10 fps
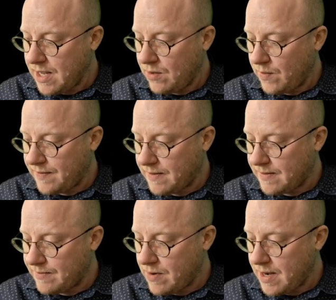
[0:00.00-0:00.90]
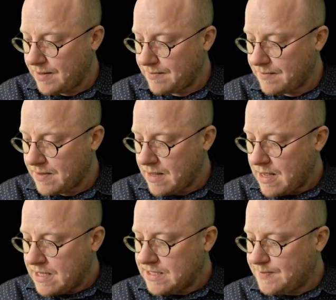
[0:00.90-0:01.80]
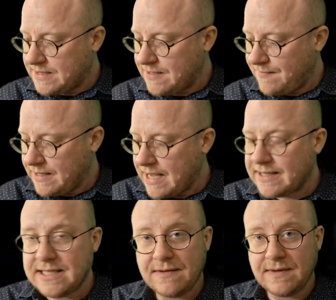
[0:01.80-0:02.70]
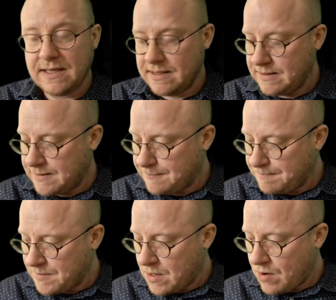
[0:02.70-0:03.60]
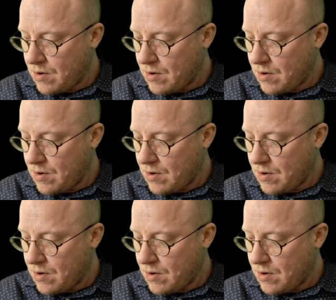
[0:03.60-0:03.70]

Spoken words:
and within the brain. Specific activities are